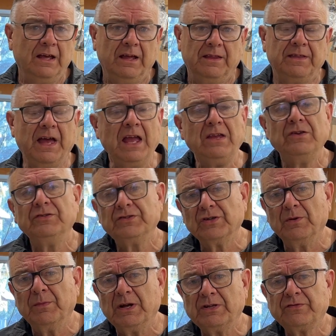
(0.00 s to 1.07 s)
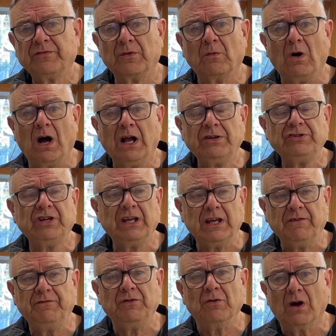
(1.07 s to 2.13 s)
thank you so much for watching.
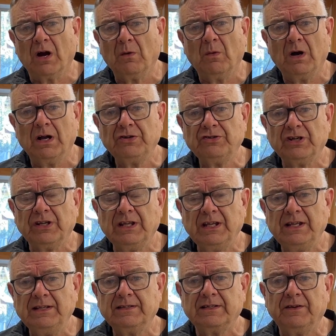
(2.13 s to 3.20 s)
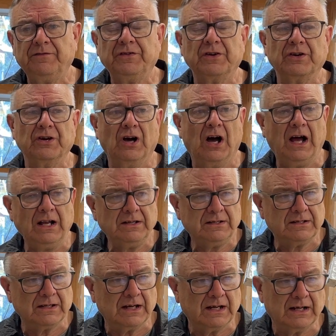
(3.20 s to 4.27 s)
If you are watching these, if you're not,
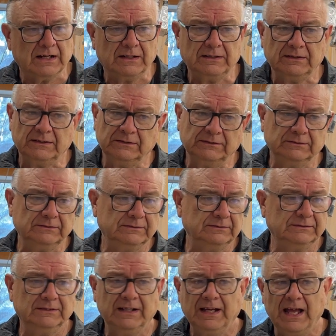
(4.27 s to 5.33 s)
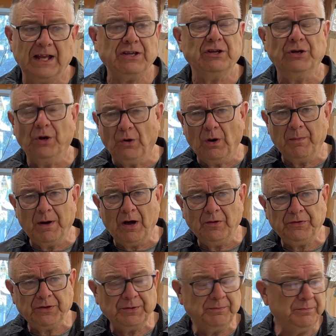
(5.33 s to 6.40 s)
and you know about
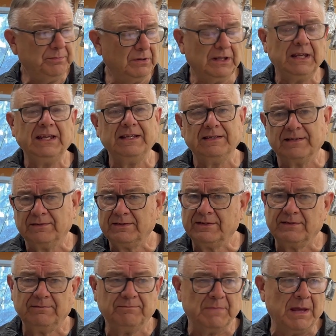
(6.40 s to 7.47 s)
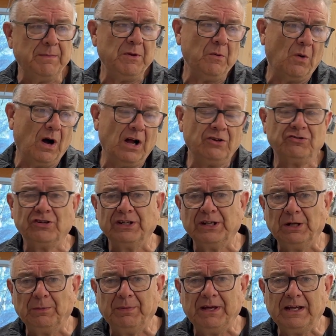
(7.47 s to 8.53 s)
them, please maybe watch a
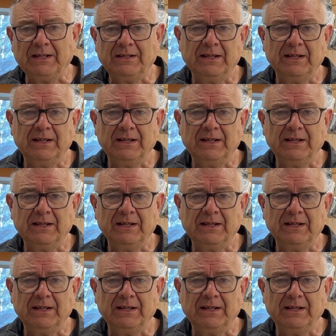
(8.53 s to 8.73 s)
little bit.